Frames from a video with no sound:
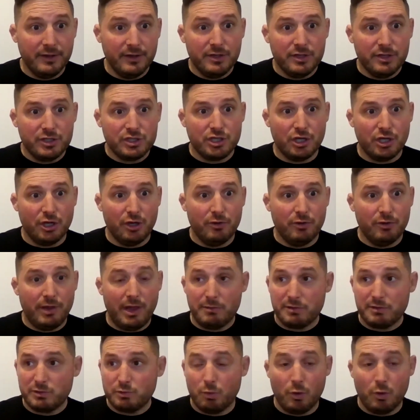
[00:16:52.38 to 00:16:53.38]
So that
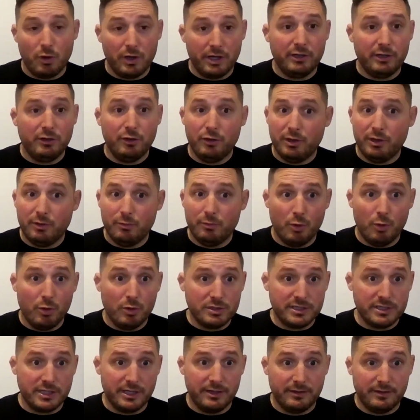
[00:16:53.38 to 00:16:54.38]
was wa- including
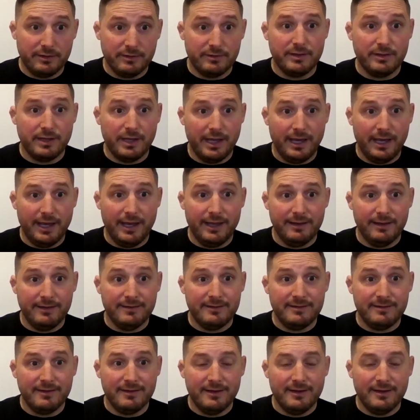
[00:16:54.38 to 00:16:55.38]
water, and
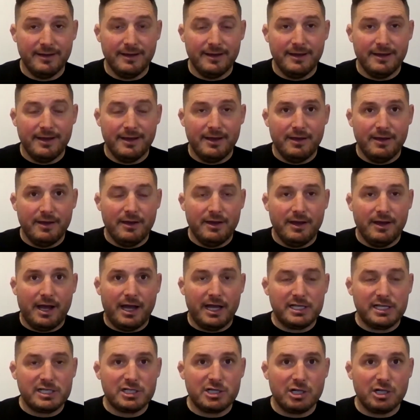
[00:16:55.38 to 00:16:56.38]
I
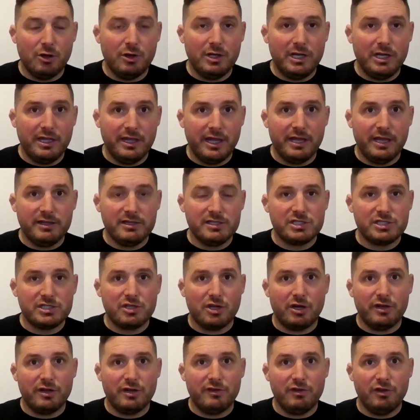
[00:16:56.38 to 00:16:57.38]
slowly then
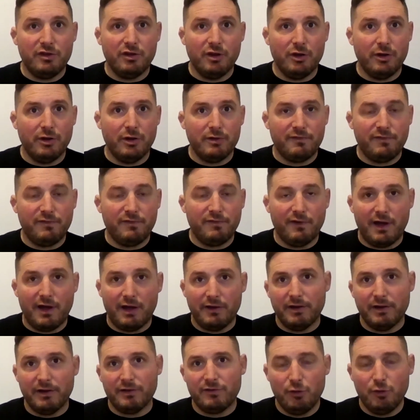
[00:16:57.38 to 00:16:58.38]
started, you know,
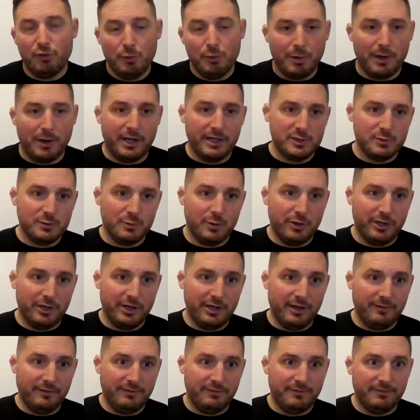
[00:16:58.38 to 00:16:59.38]
found two pints weren't
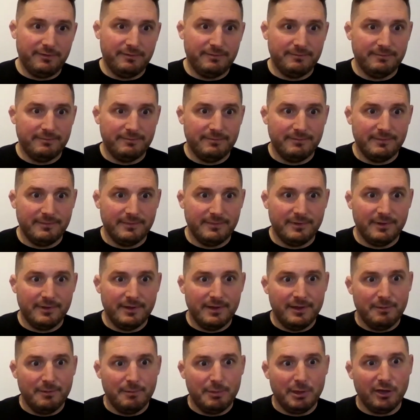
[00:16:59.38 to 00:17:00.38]
enough
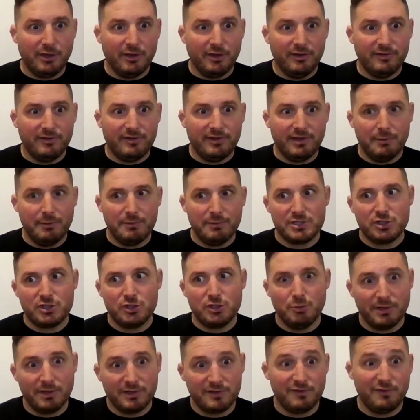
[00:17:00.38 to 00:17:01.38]
because it was
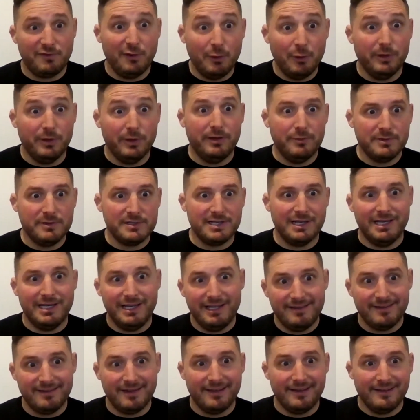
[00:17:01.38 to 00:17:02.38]
too much fluid. It was a
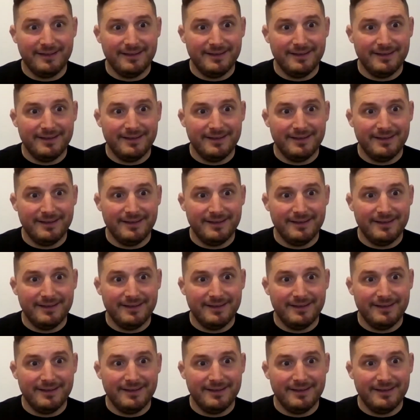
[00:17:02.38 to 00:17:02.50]
liter.